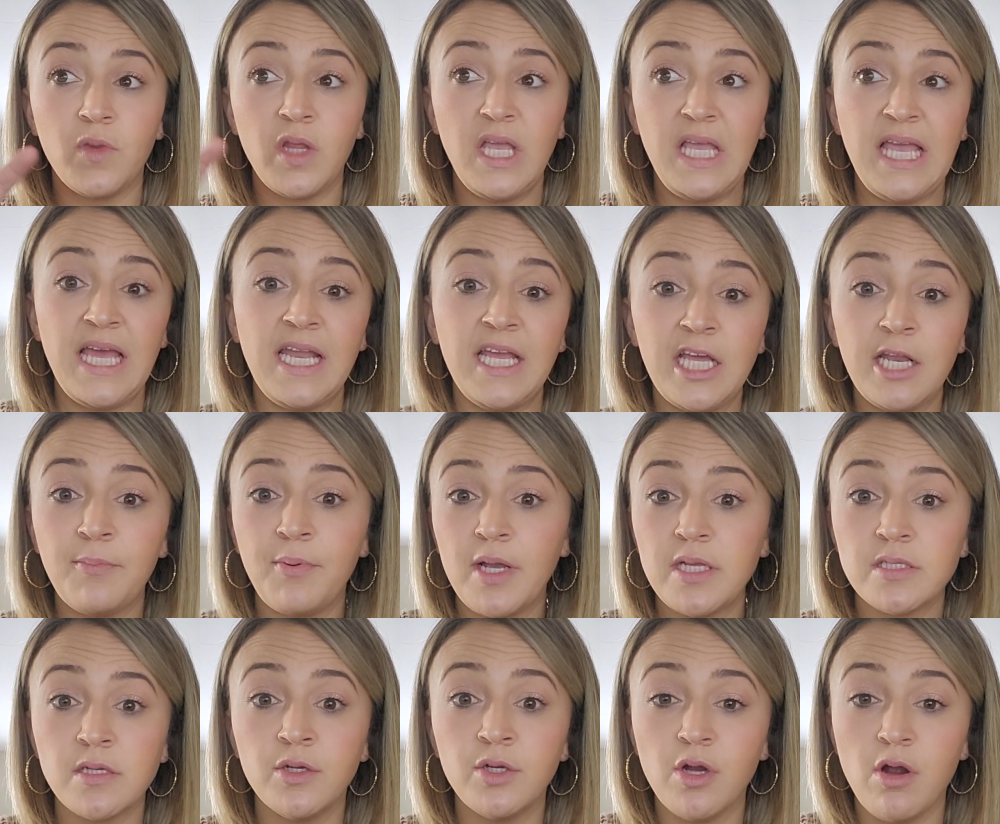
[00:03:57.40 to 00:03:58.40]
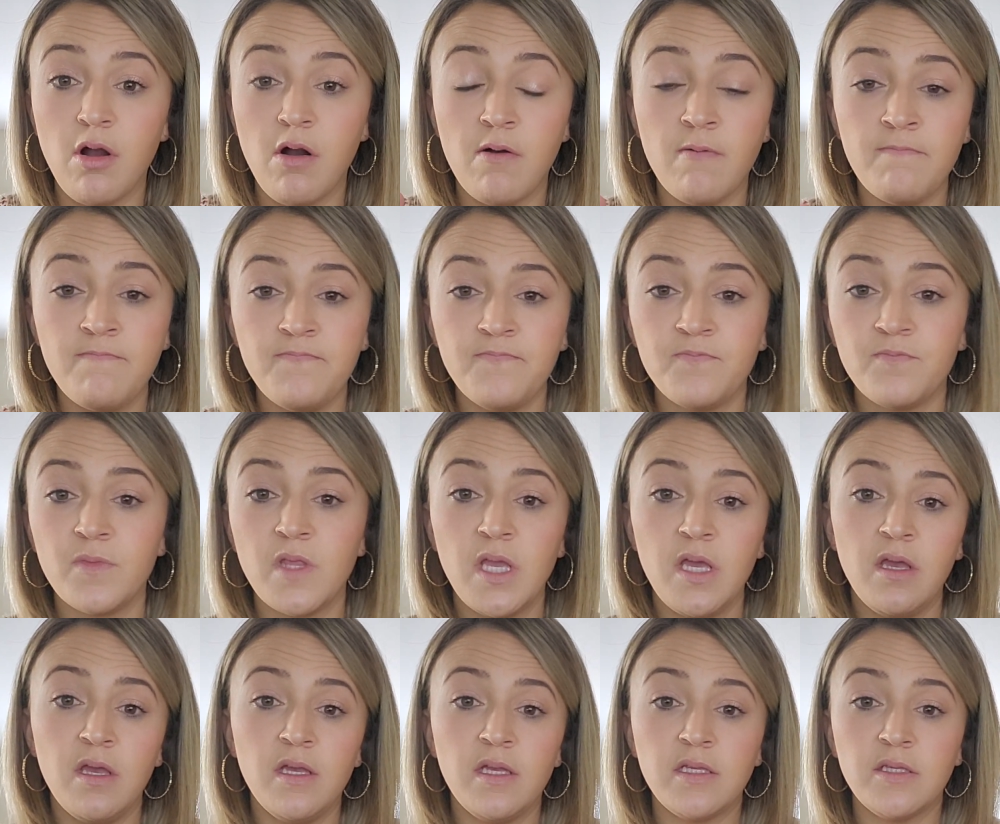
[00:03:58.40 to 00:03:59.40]
getting an appraisal on your home.
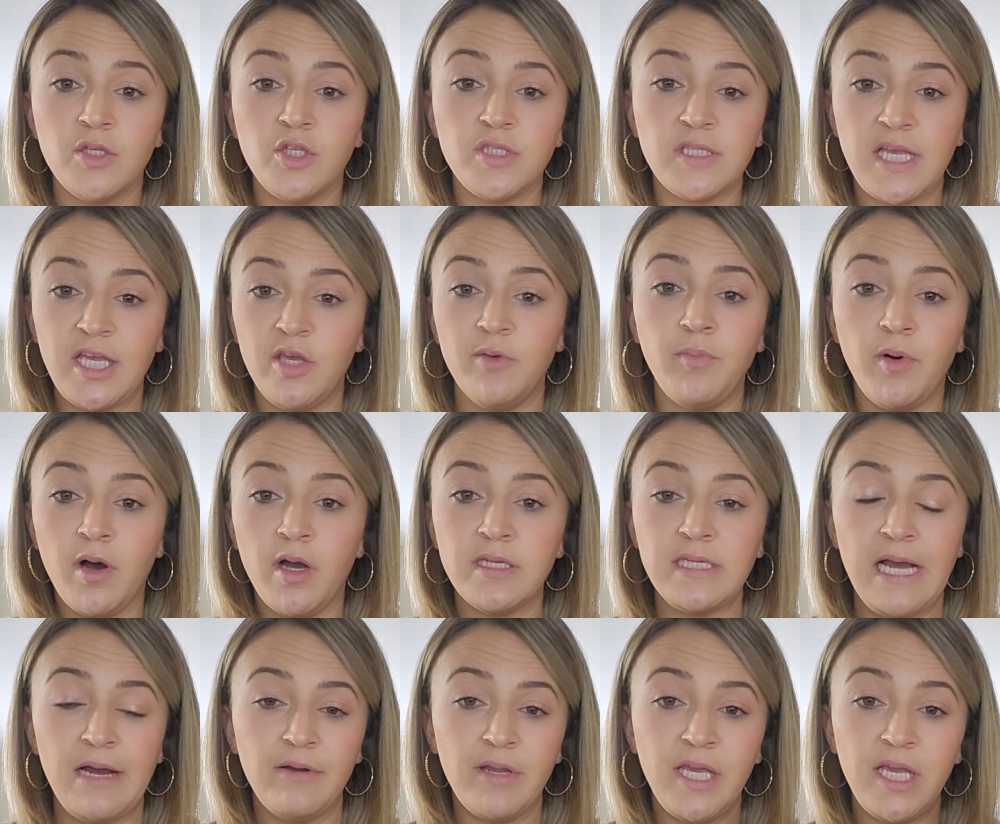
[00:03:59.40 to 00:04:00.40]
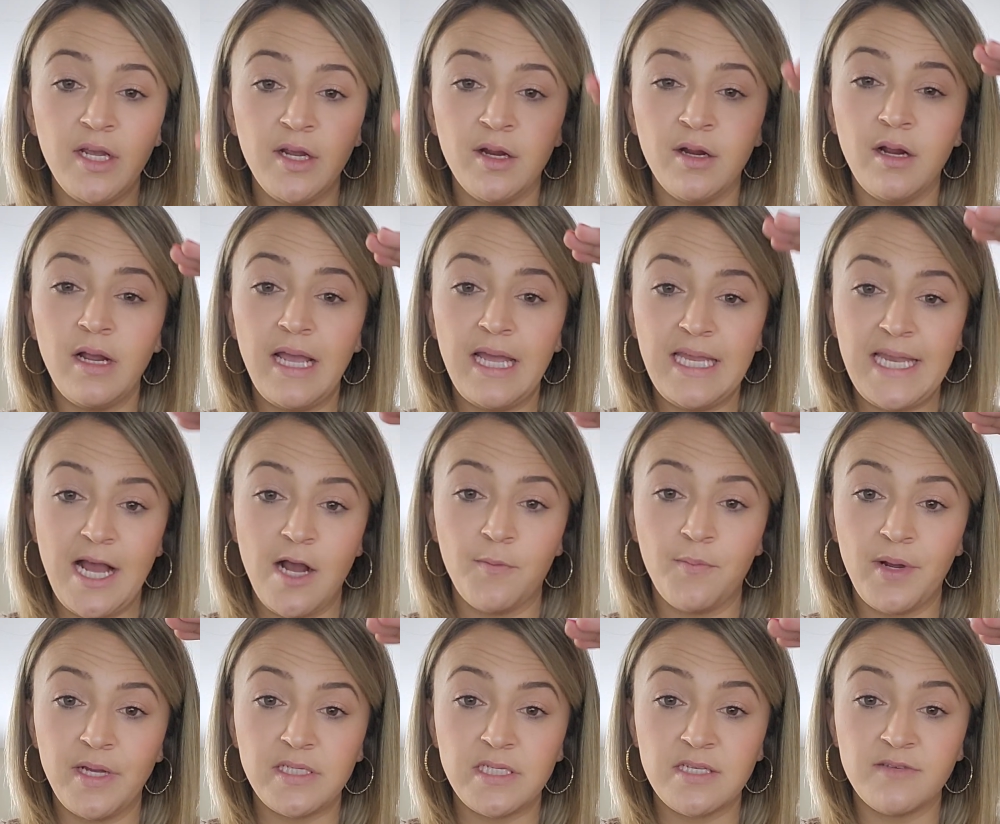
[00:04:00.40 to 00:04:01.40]
Say you bought down here, it now
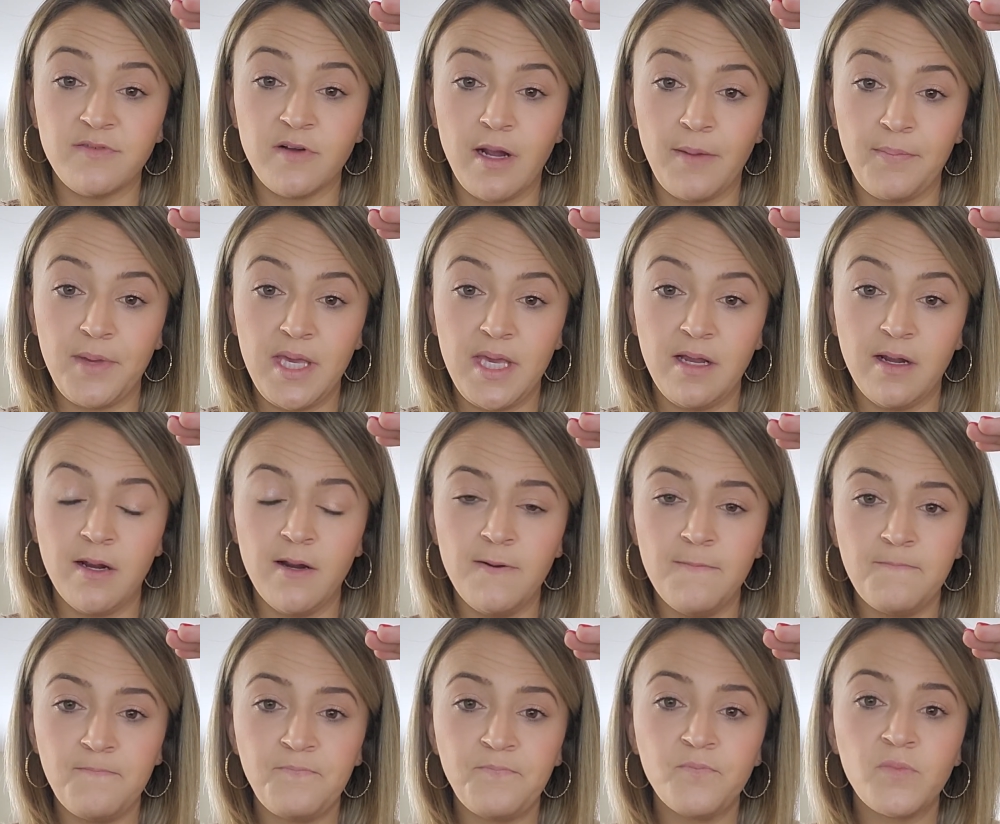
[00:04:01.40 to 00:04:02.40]
appraises for up here.